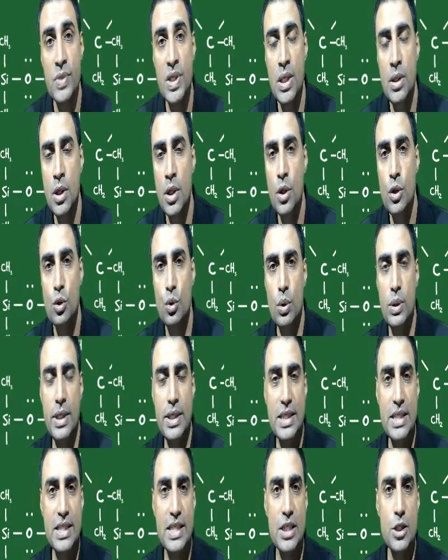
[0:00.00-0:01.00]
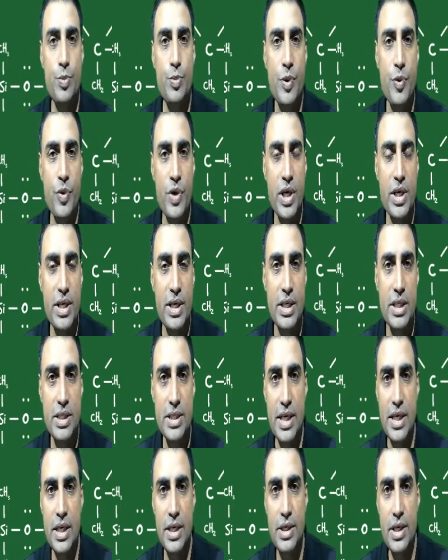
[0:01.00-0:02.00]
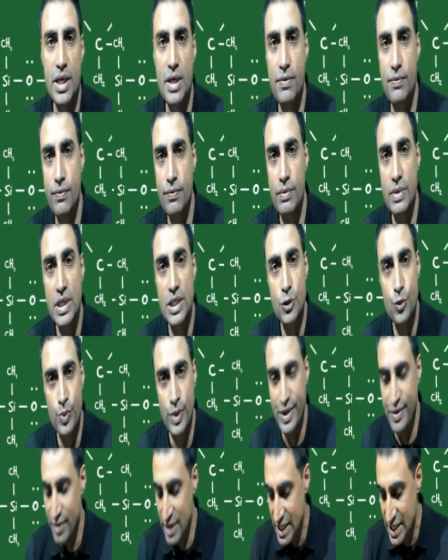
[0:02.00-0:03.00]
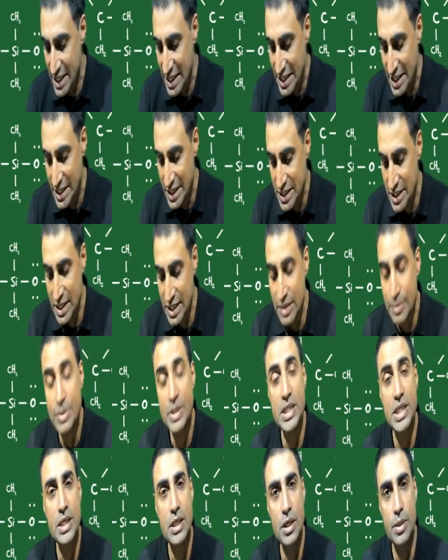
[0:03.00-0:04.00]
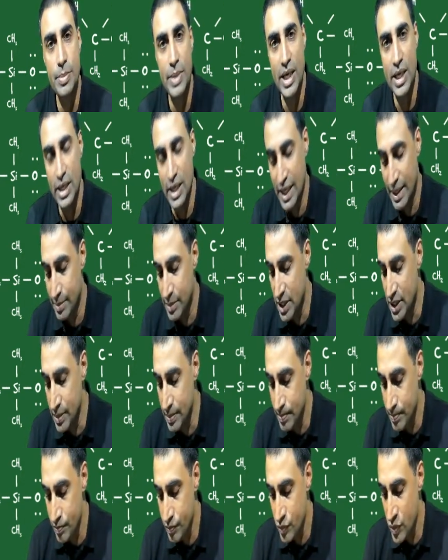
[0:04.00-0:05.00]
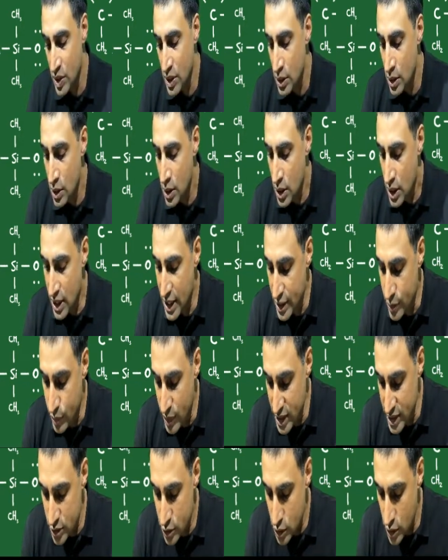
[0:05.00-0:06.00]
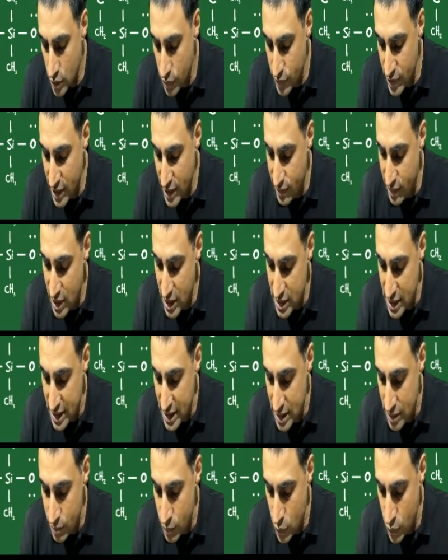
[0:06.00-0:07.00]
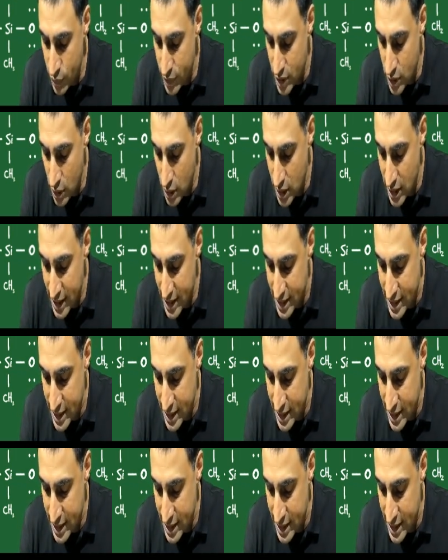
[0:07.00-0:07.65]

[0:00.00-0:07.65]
So the distance between a crust and a trough is wavelength and it is represented by a lambda. Likewise, we have another term, we call it